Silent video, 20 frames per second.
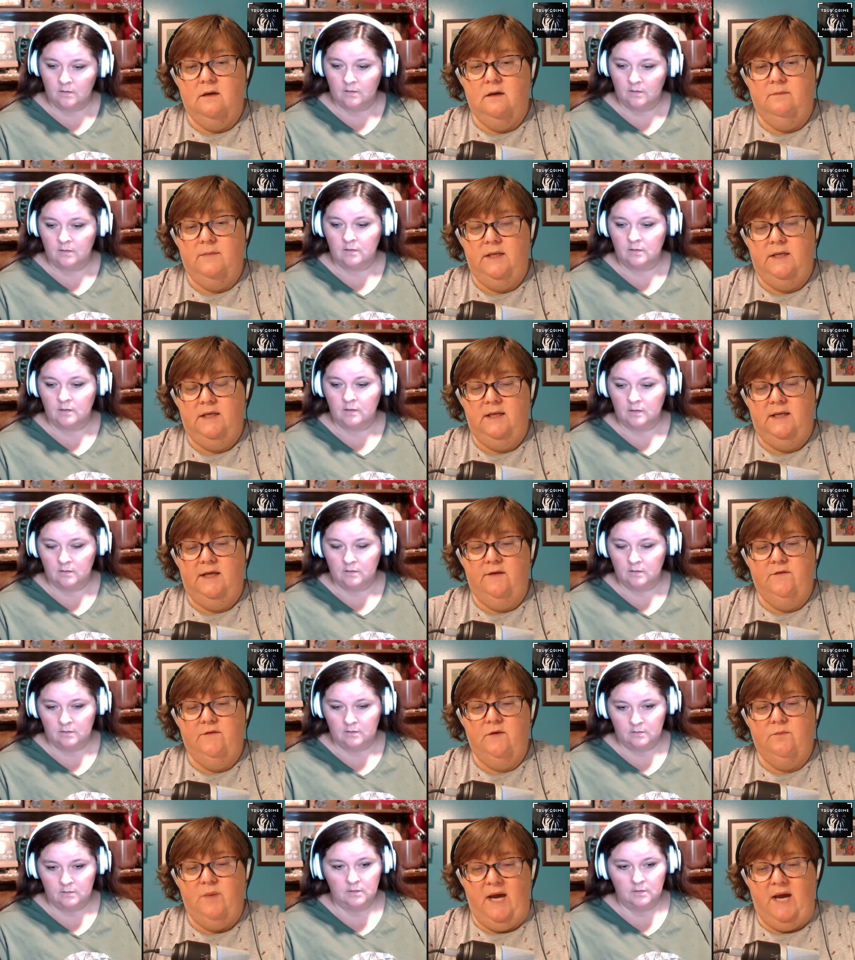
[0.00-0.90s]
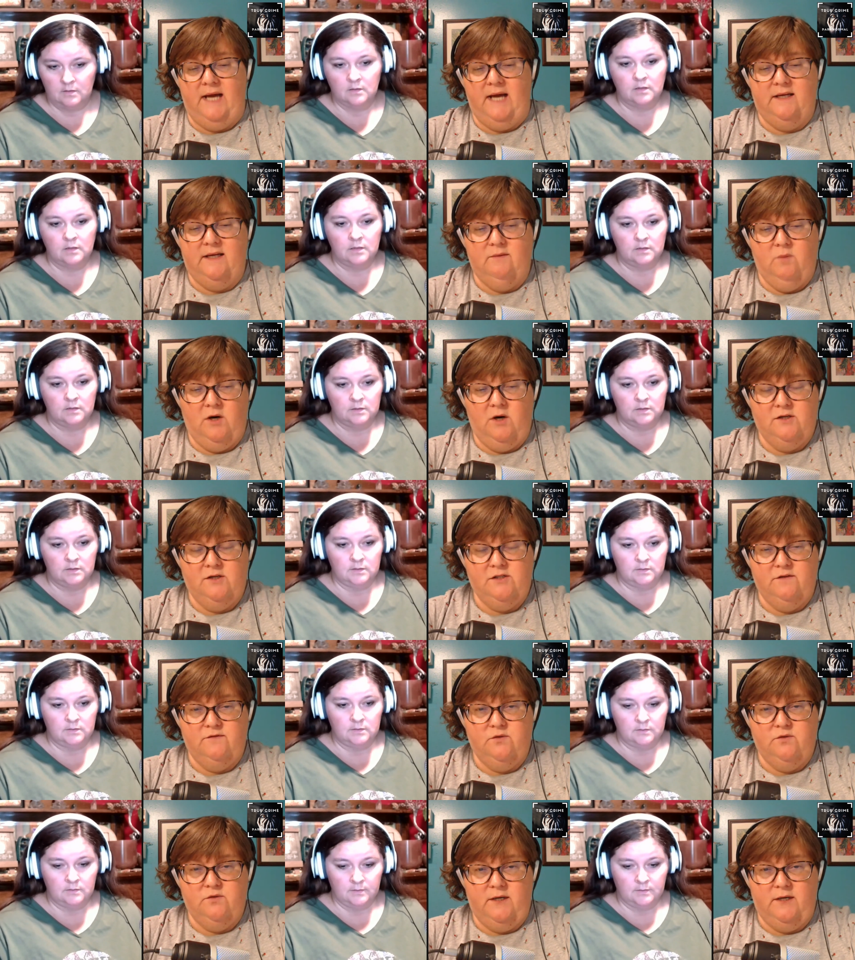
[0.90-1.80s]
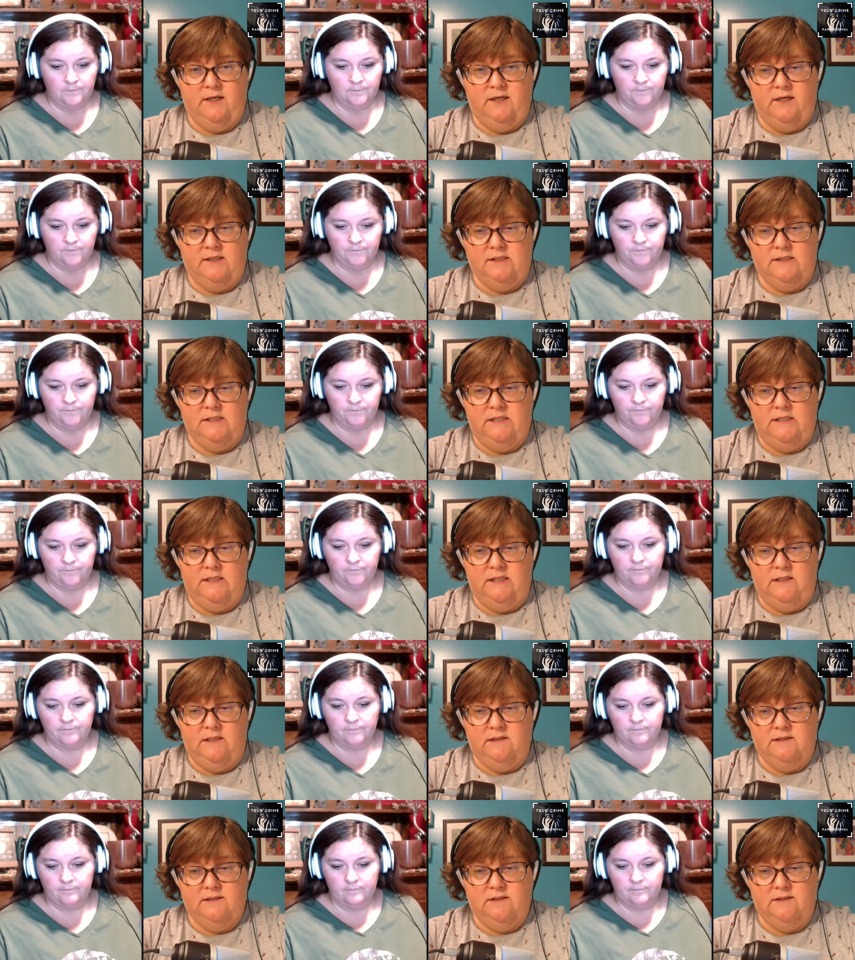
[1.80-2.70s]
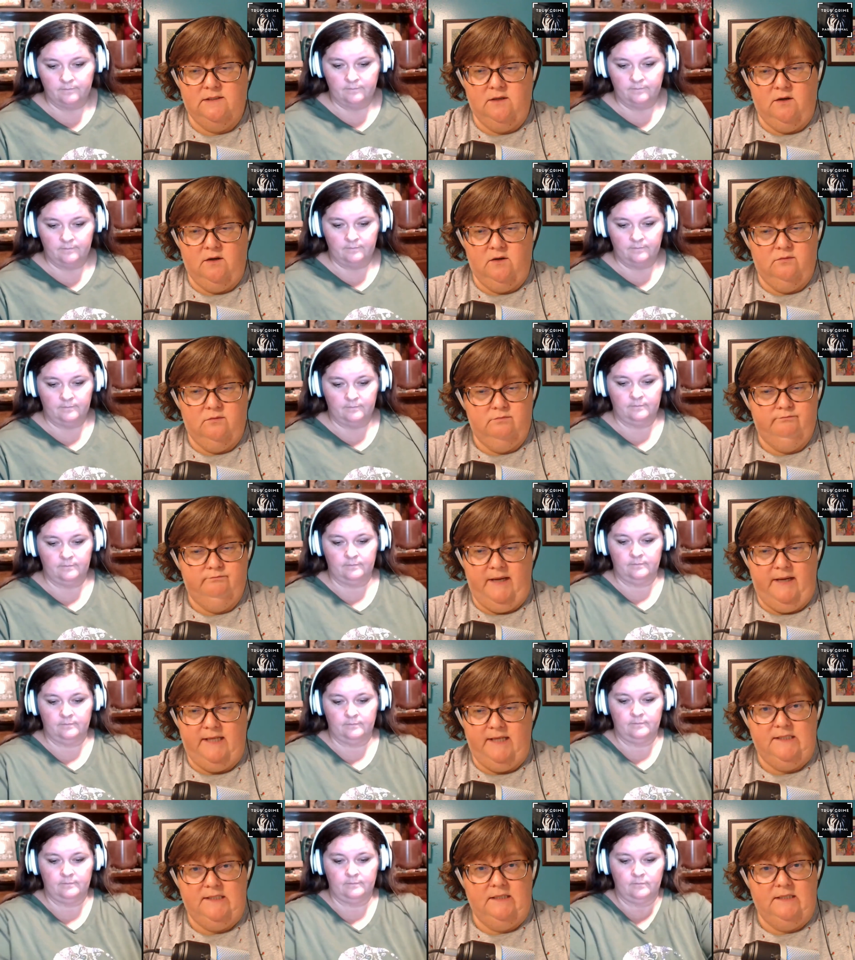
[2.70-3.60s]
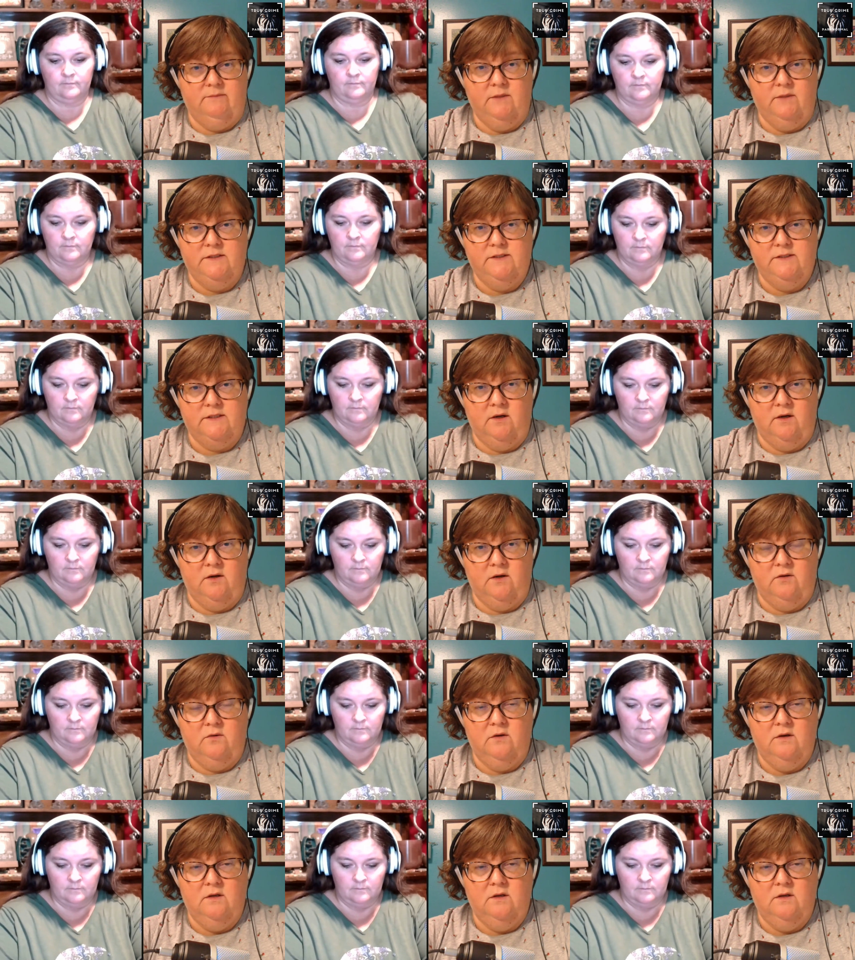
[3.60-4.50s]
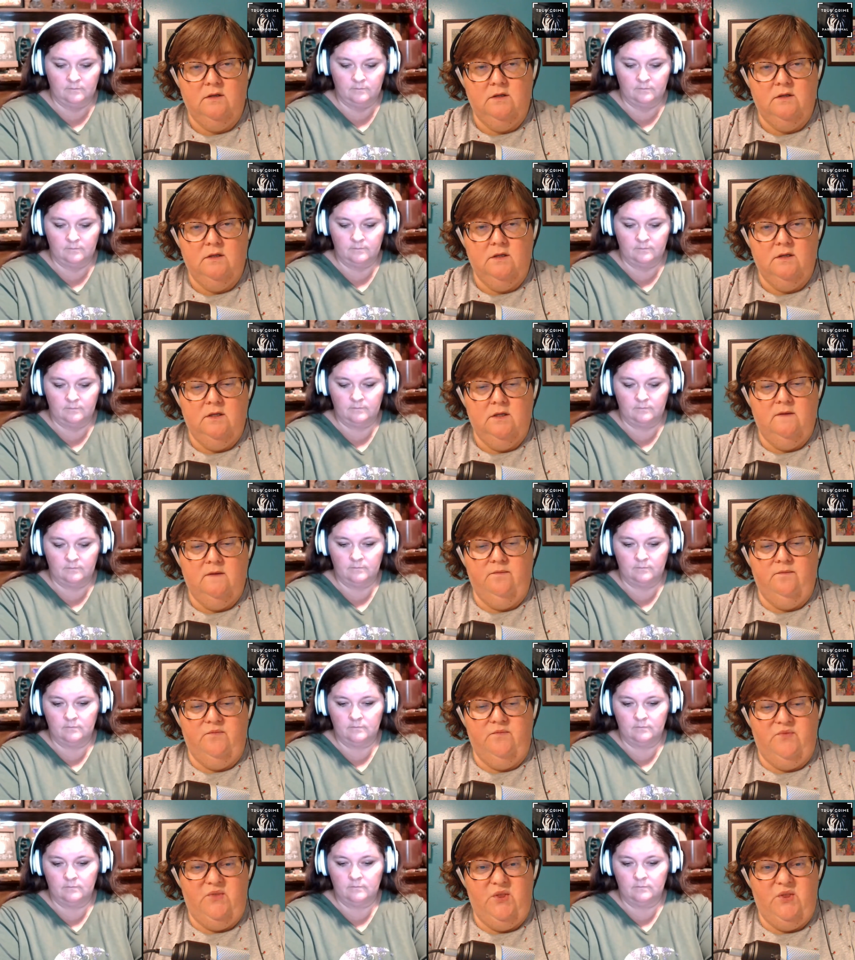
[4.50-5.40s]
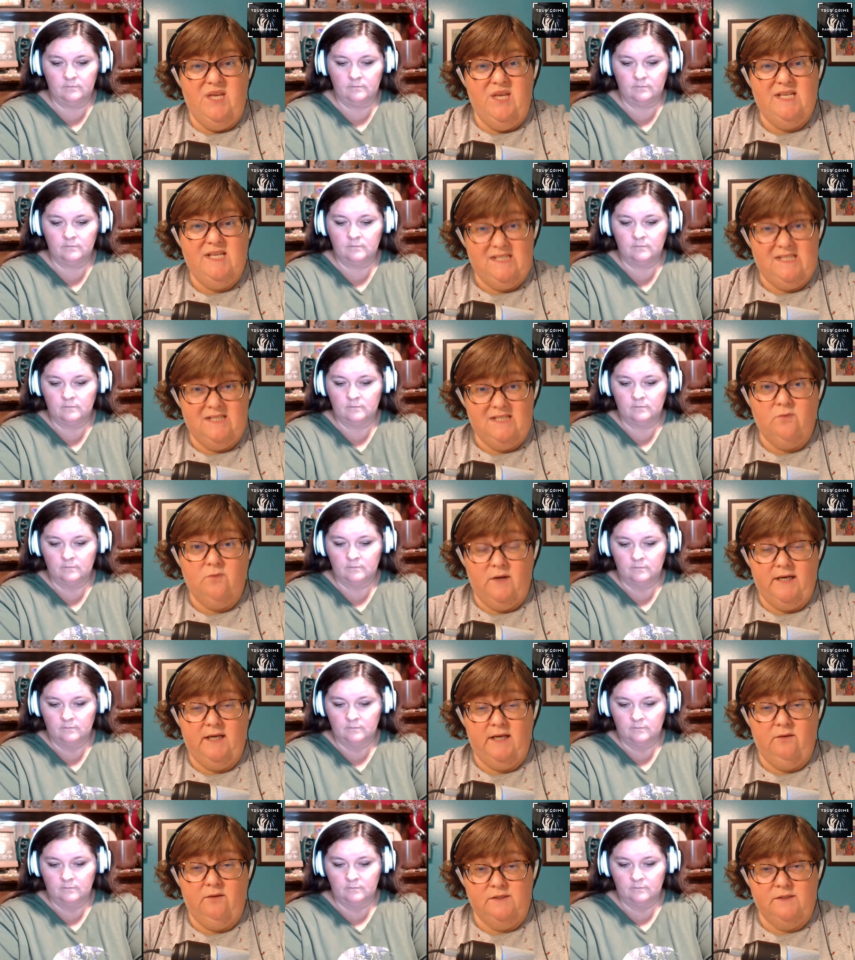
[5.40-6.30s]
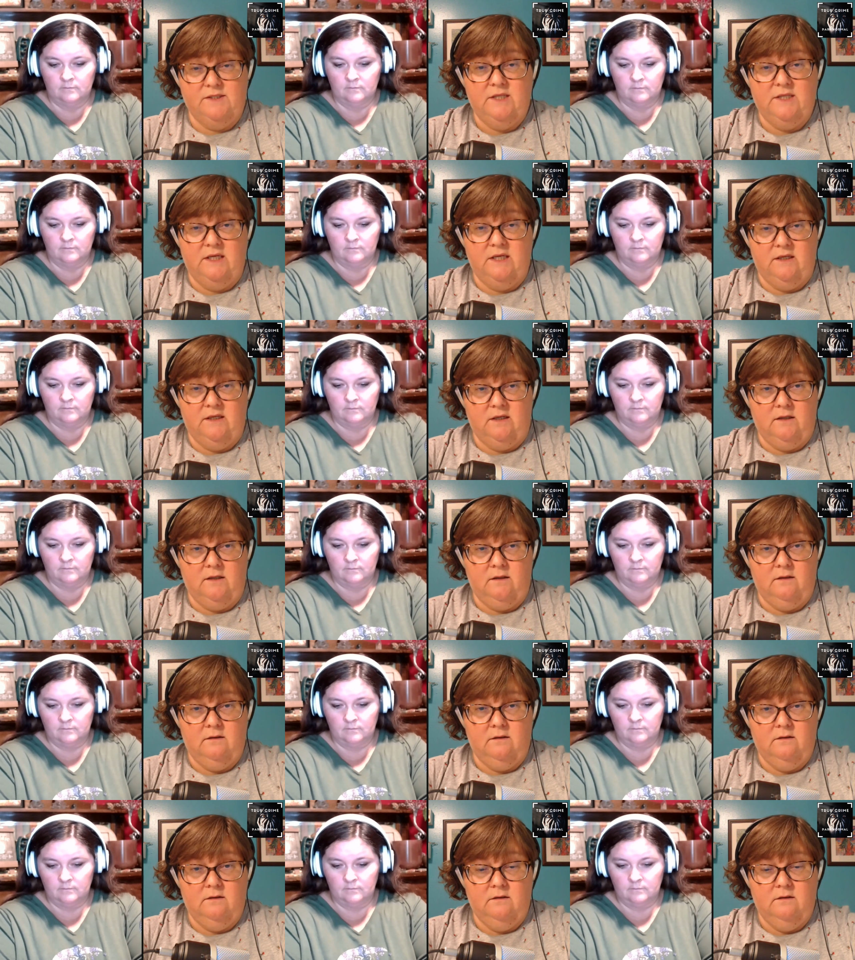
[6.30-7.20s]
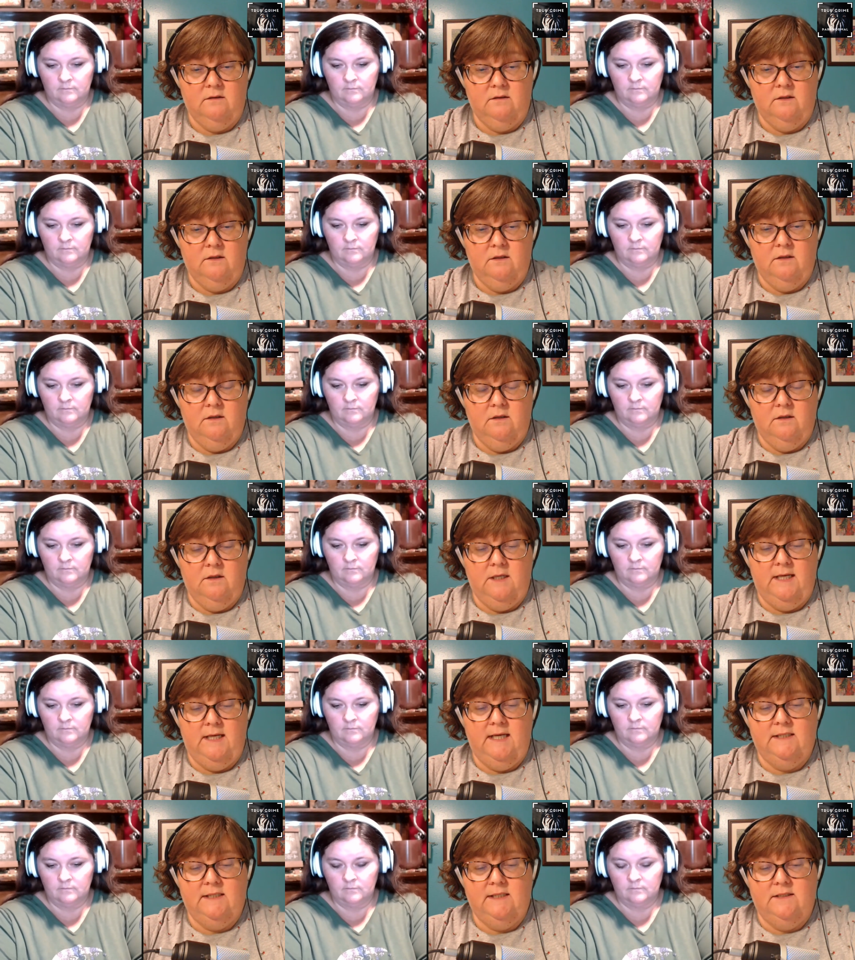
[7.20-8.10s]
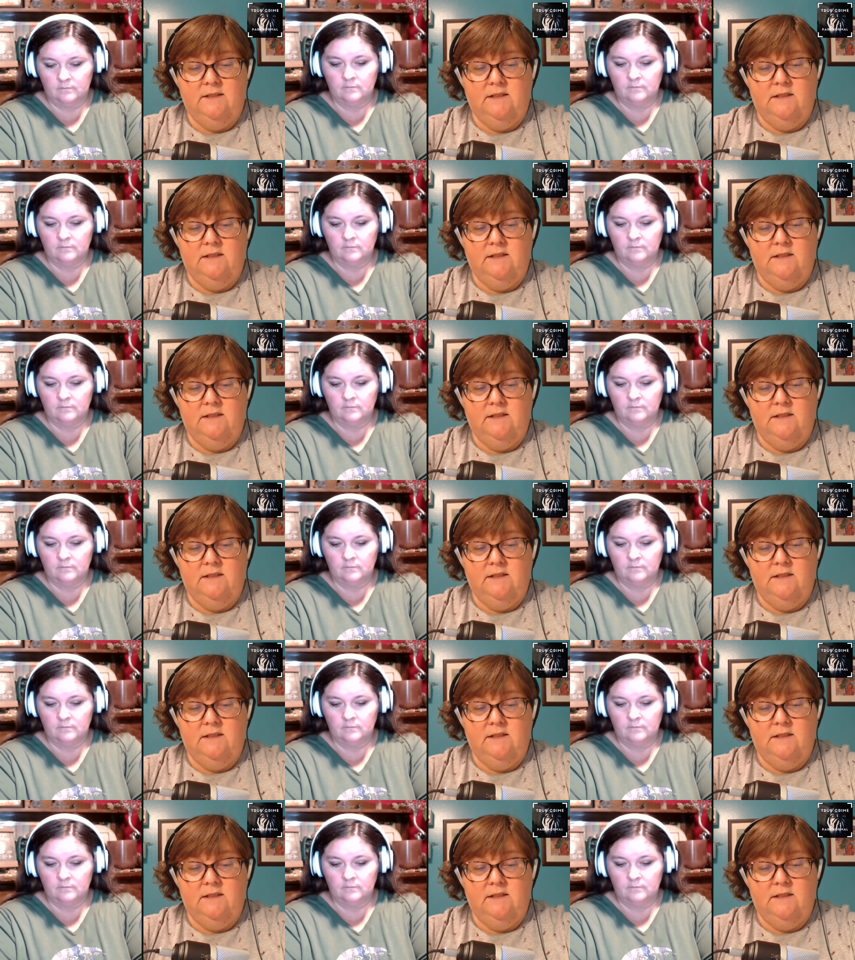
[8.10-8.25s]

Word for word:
Speaker 1: I mean, even back in March of 2019, so 18 months ago, this is what he was thinking. It